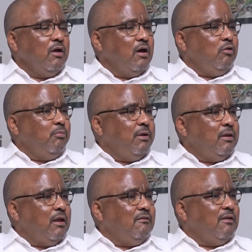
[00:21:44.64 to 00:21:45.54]
and you pay
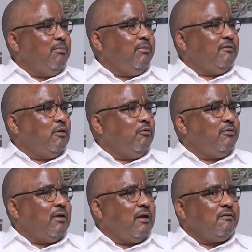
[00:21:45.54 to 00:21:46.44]
99%
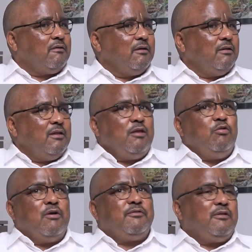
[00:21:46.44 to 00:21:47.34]
of tax, then
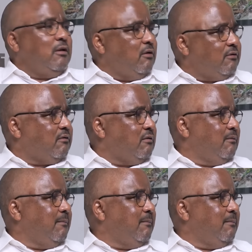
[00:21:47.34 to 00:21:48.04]
you have still lost.